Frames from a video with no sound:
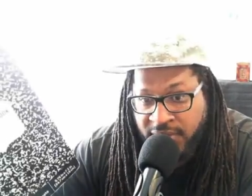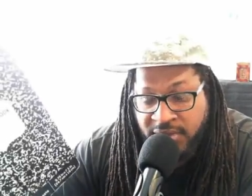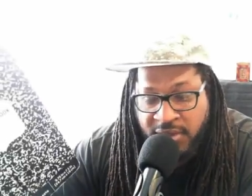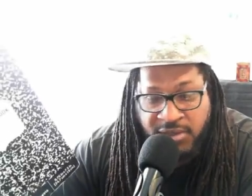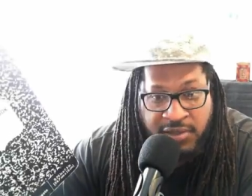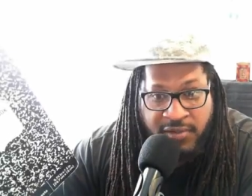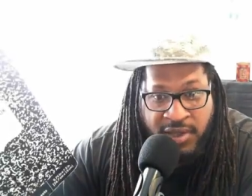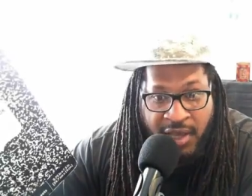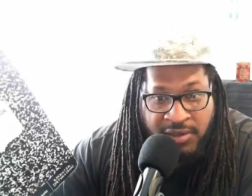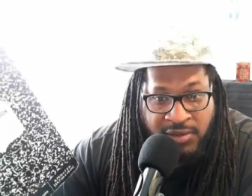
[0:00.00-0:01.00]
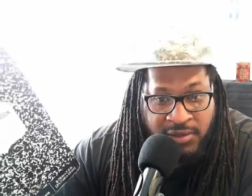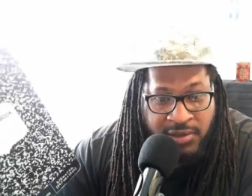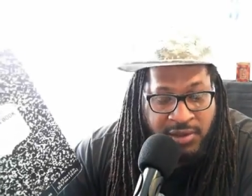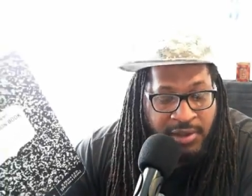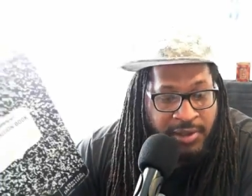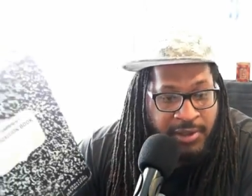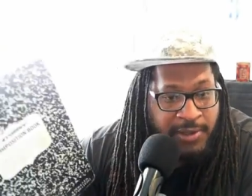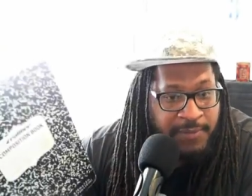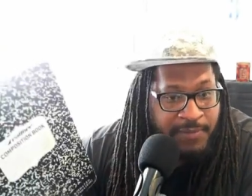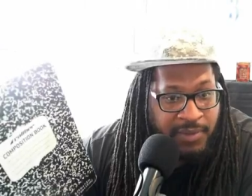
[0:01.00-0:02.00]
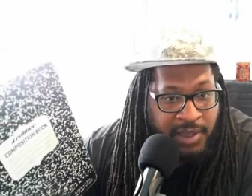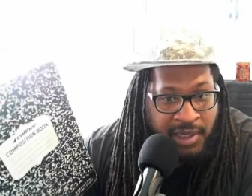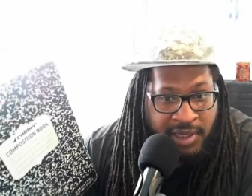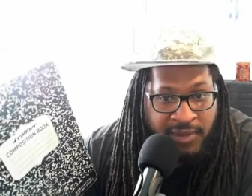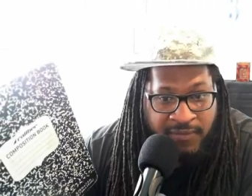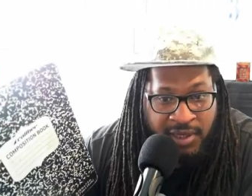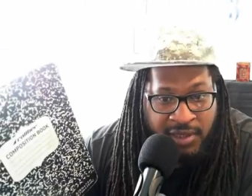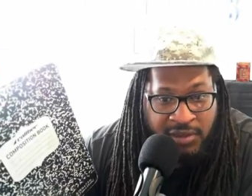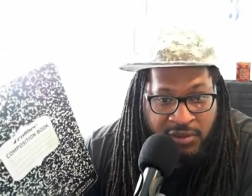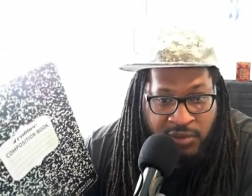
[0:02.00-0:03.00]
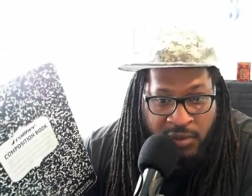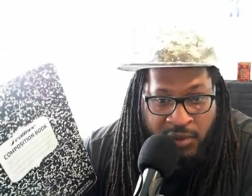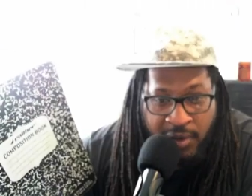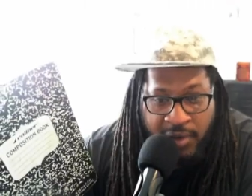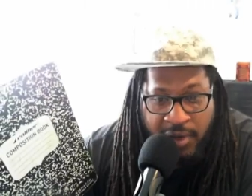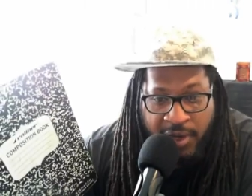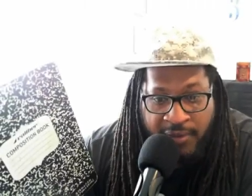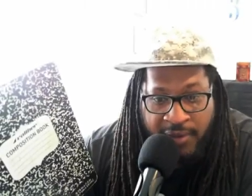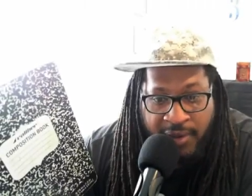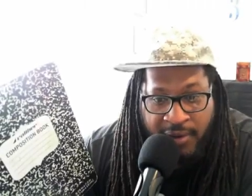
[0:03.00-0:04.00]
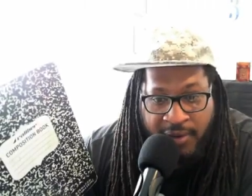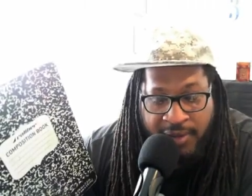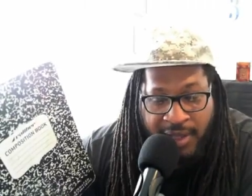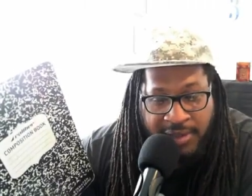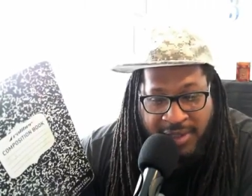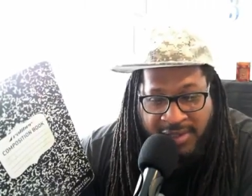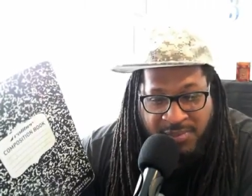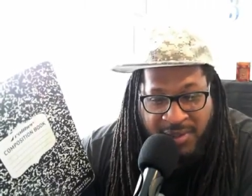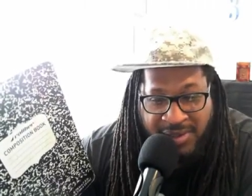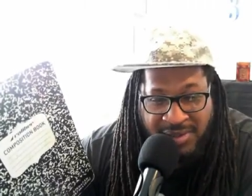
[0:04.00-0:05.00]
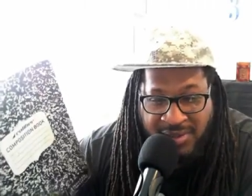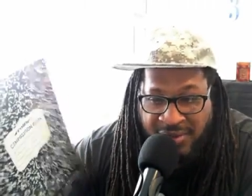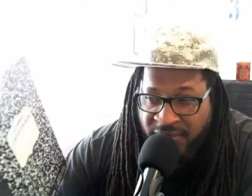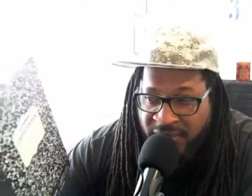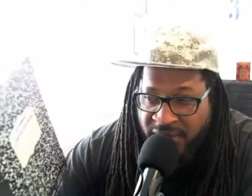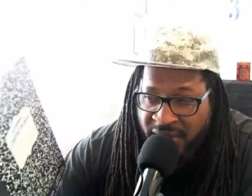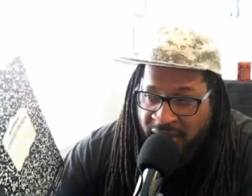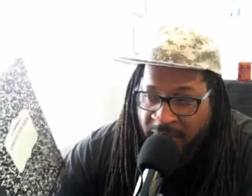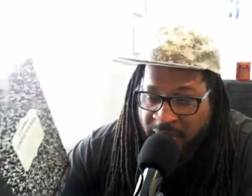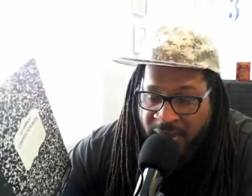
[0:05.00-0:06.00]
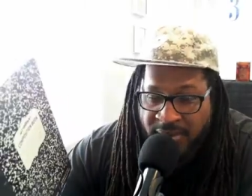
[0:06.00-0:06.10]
CVS or any convenience store, and they're not that expensive. I